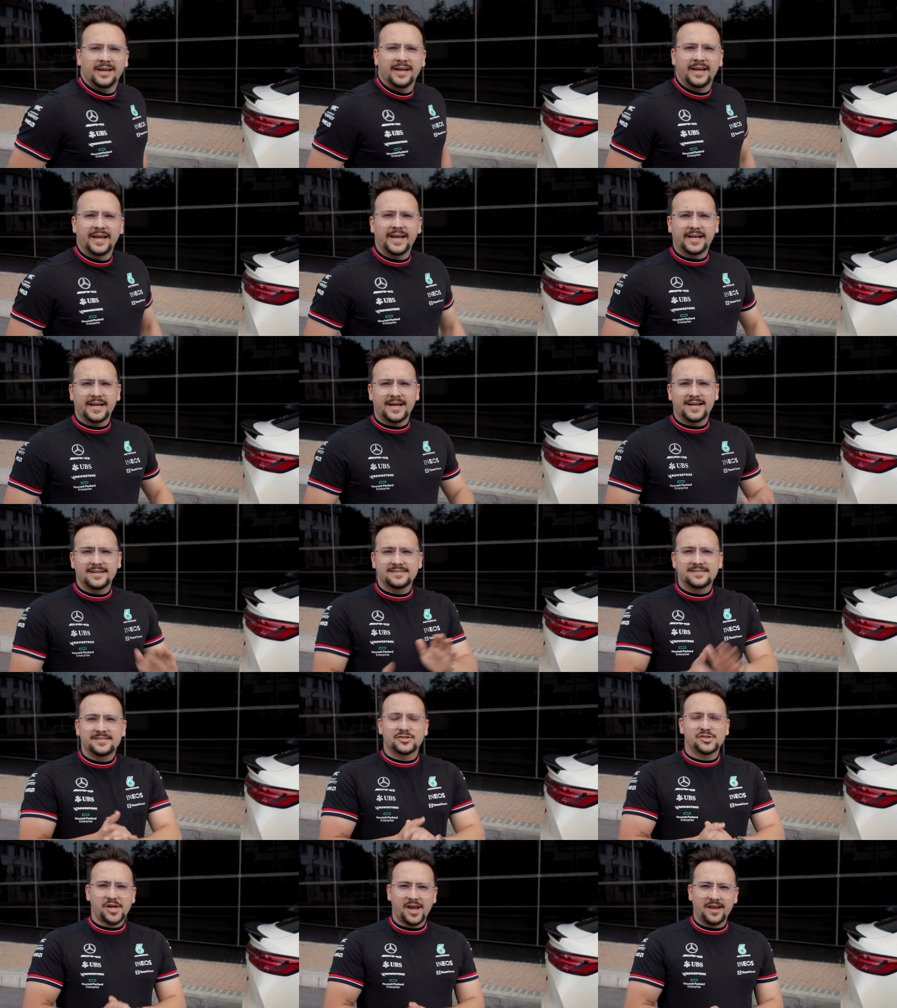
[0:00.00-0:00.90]
Hey guys,
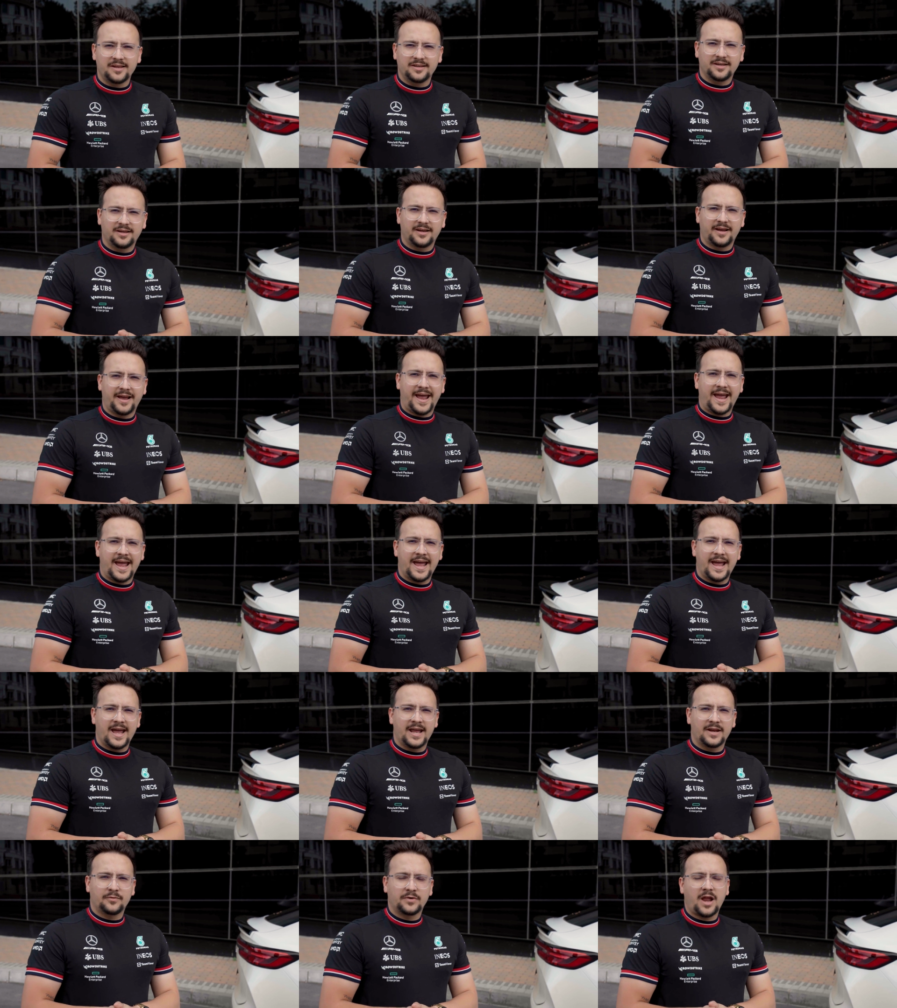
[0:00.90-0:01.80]
Shane here,
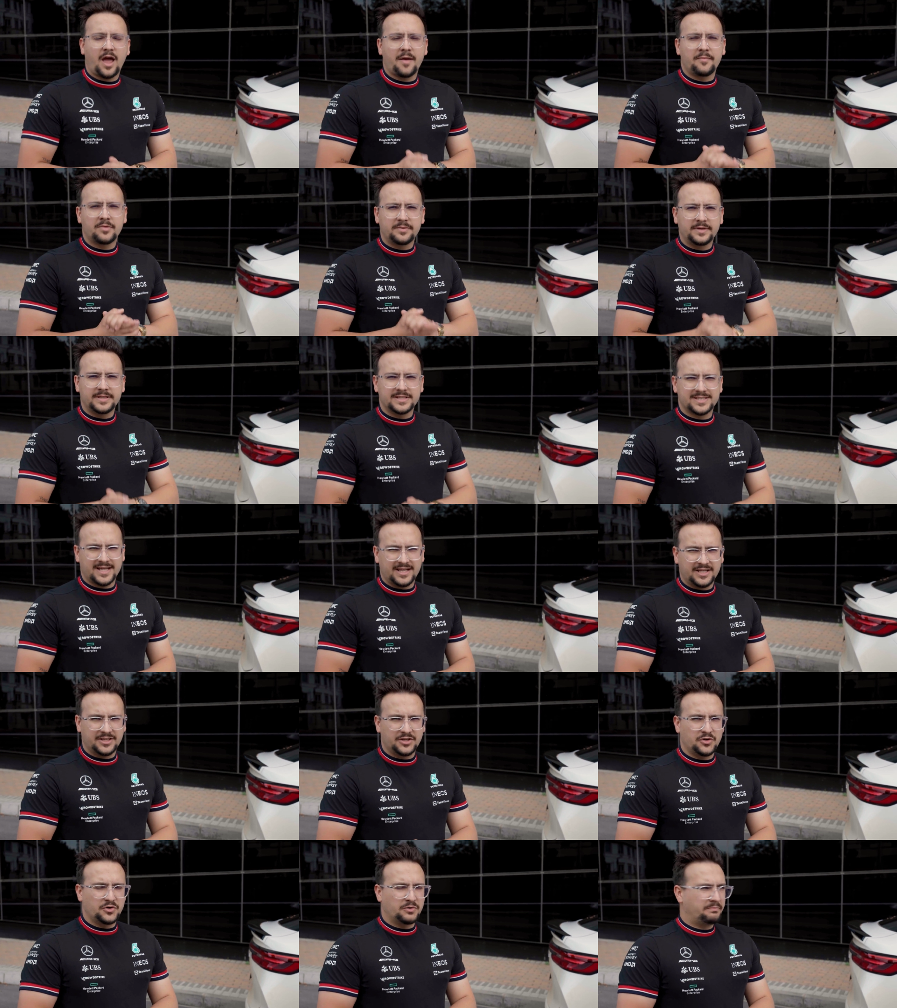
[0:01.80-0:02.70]
and what I'm going to be
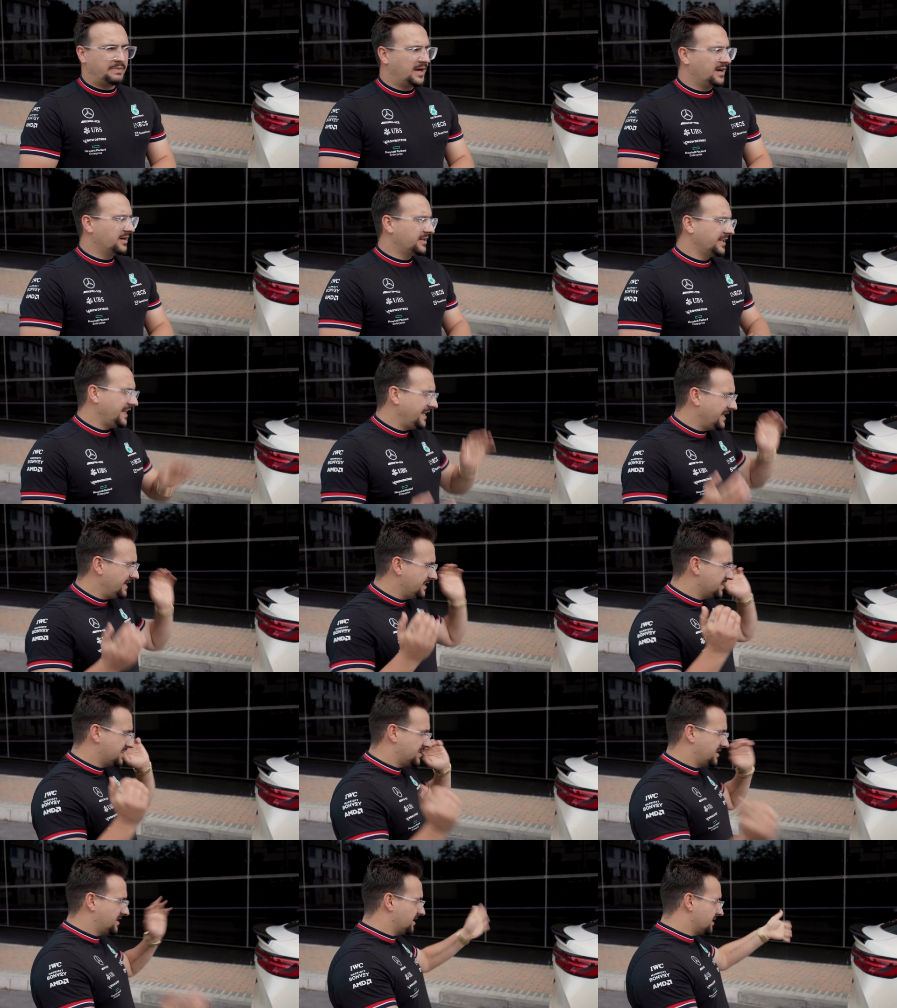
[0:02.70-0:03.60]
telling you about
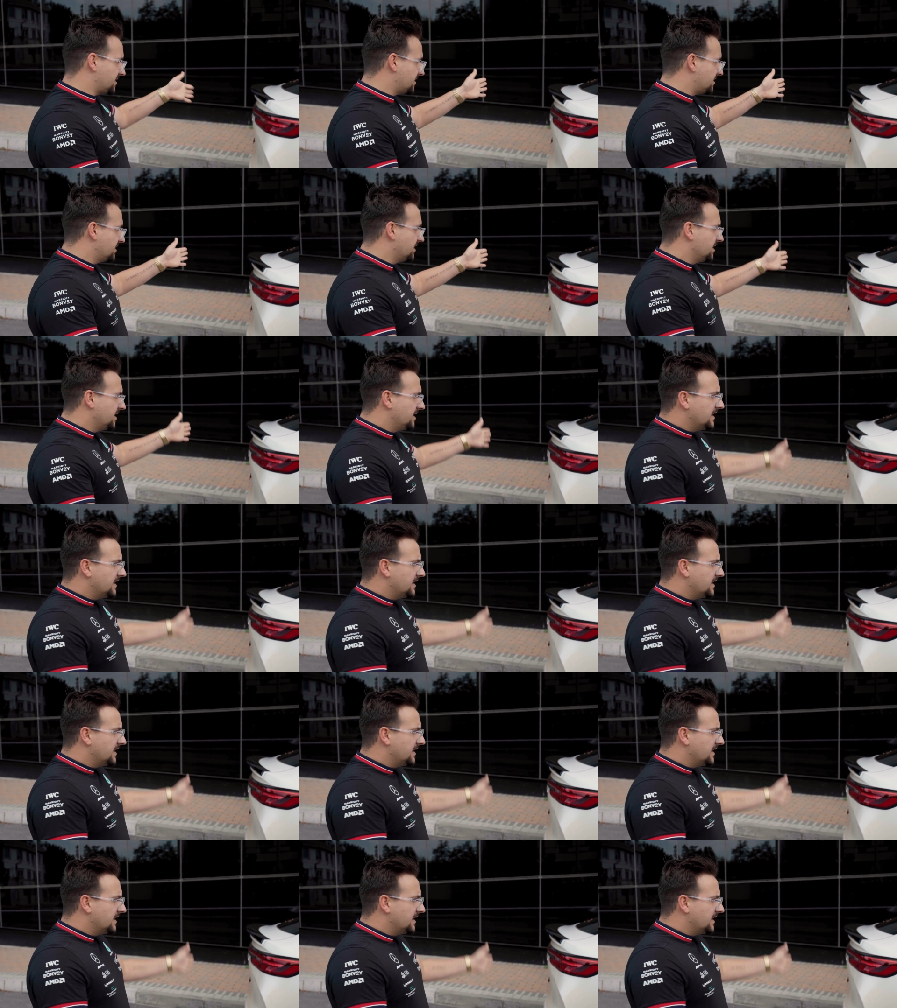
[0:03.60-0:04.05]
is this.